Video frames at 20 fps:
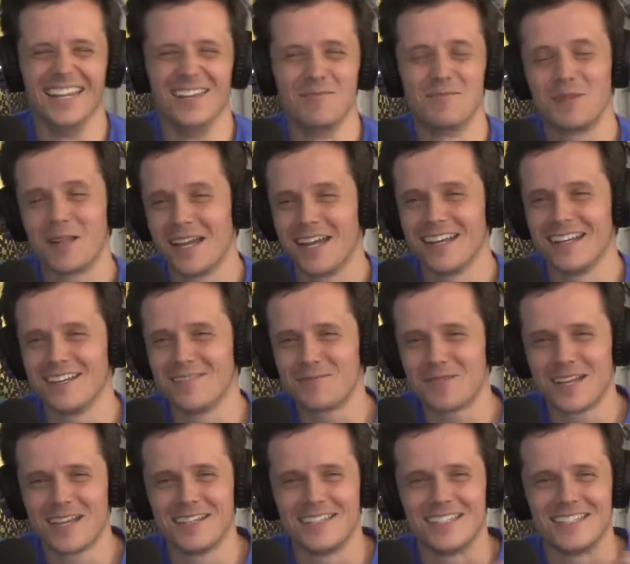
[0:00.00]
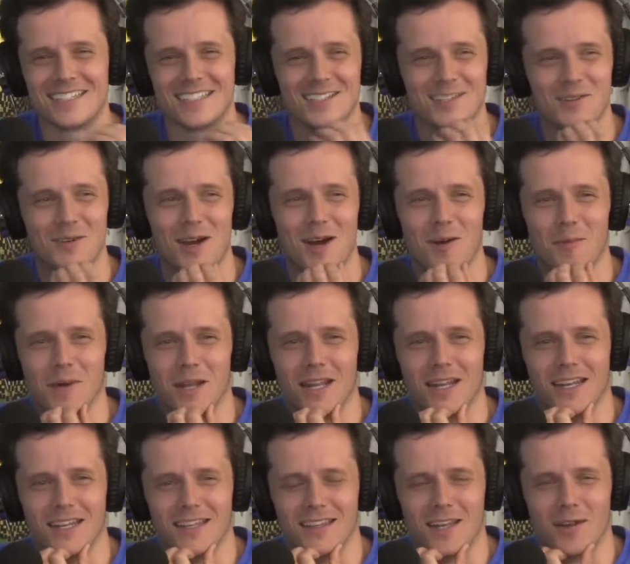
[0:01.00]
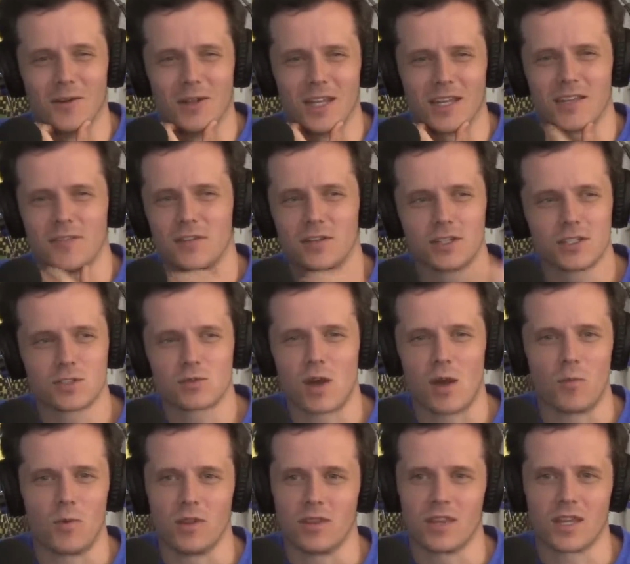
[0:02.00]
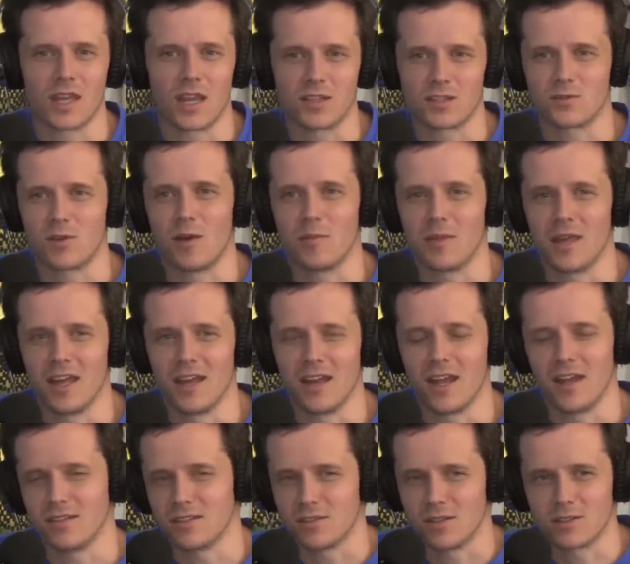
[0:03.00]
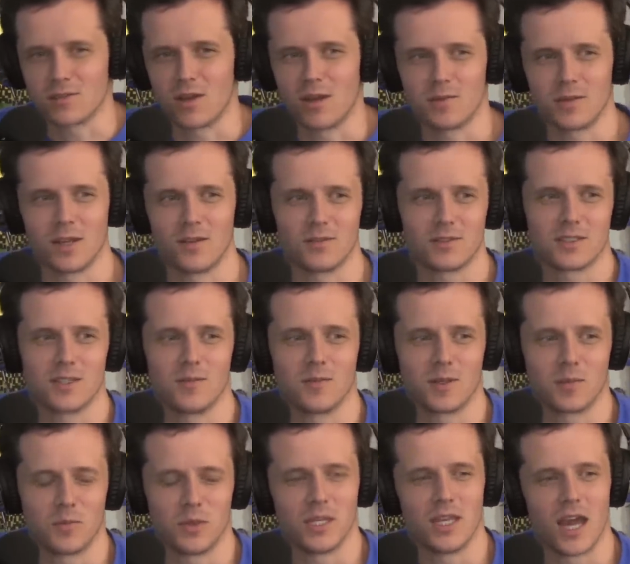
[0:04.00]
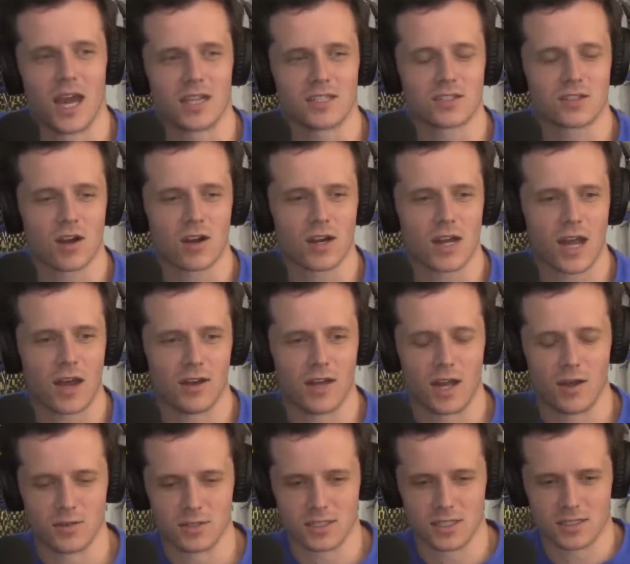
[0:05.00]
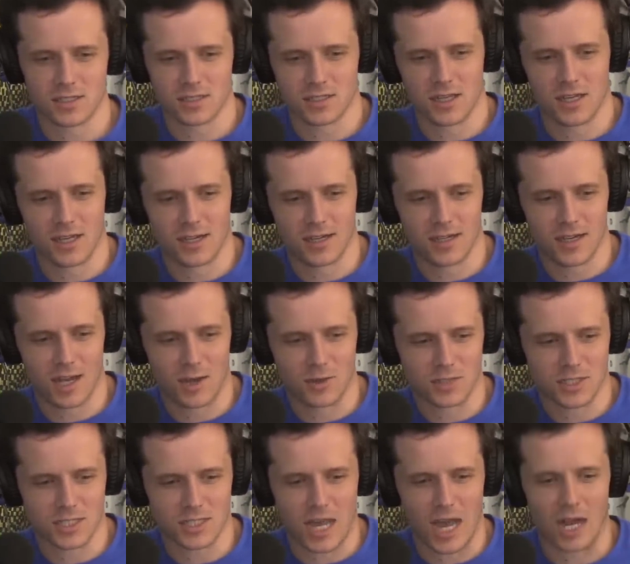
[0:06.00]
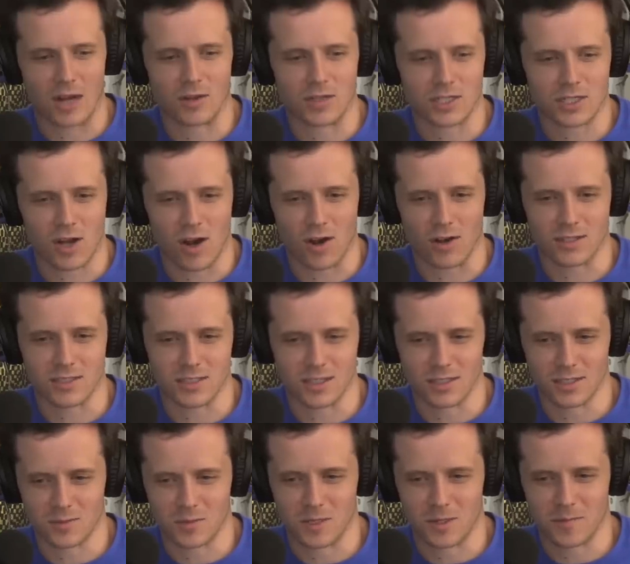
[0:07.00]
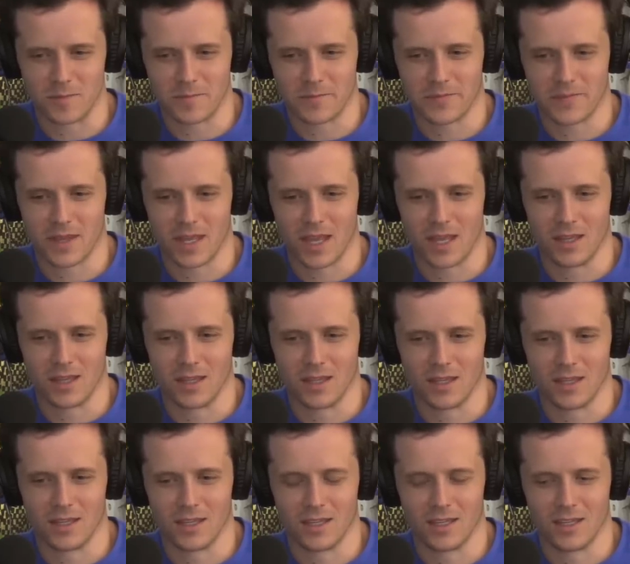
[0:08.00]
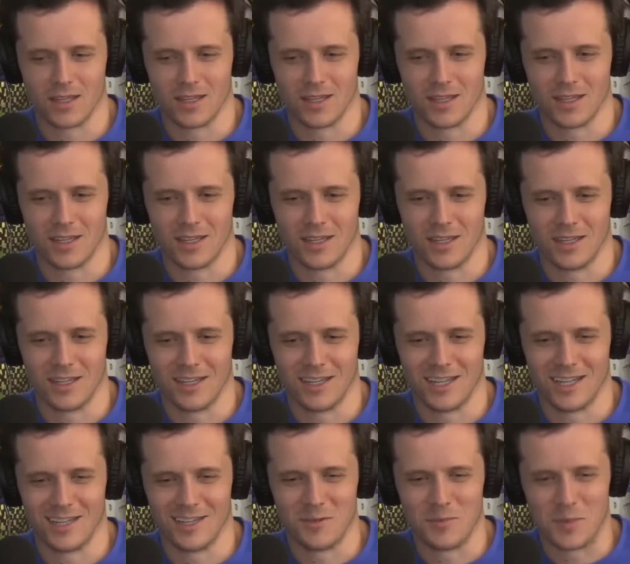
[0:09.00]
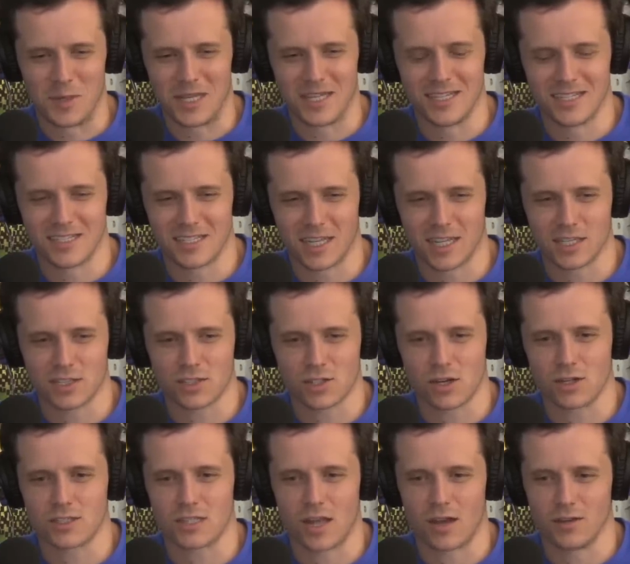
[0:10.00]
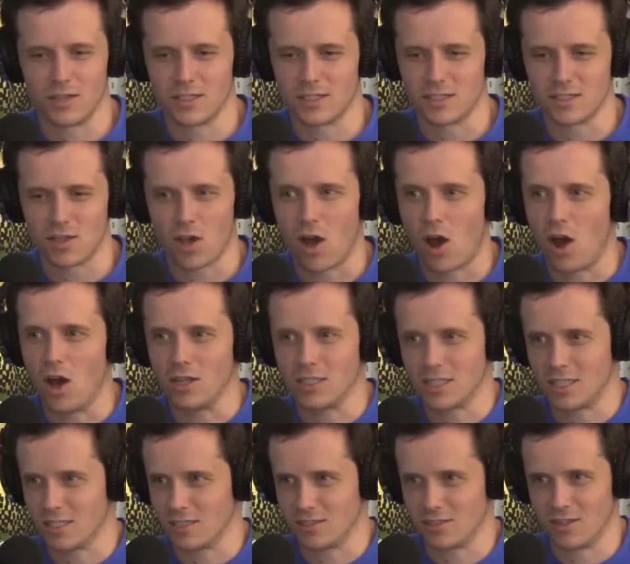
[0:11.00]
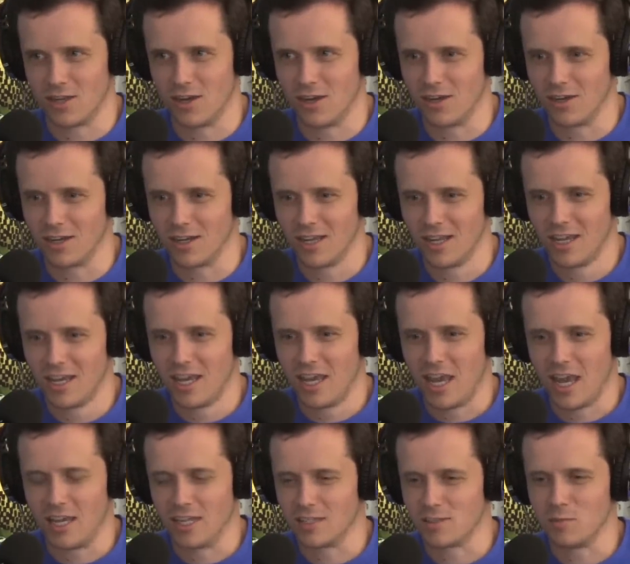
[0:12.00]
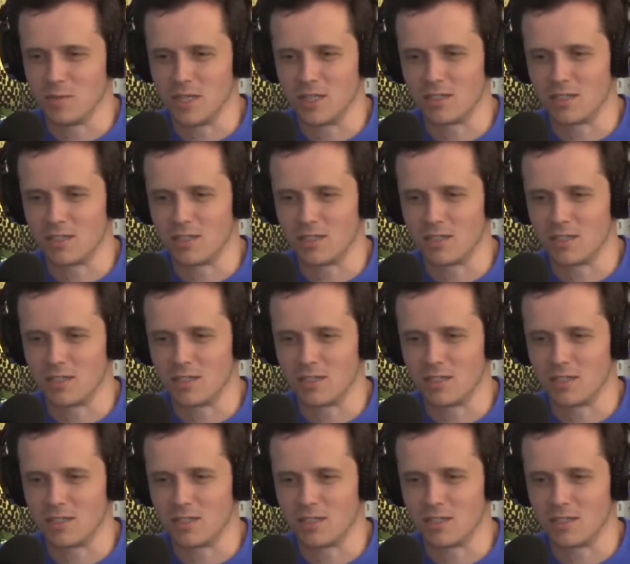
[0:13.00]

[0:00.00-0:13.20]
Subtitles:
it played decently well. But they were like, if you're gonna swap one thing out, swap that out. So I swapped it out for something. But yeah, I started out and I was this Irish car salesman, and the bit is like it starts out and it's this haunting song, and it's me